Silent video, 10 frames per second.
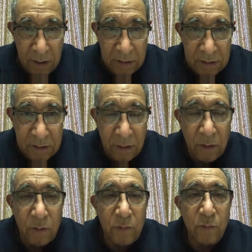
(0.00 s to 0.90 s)

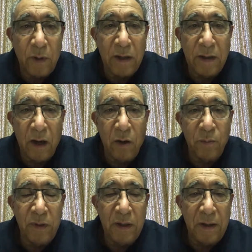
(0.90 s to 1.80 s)
So right now, I'll
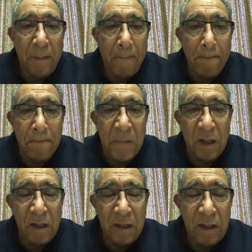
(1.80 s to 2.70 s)
be
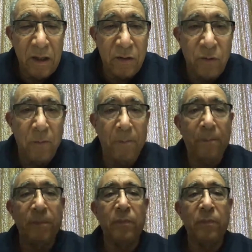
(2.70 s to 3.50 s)
mulling into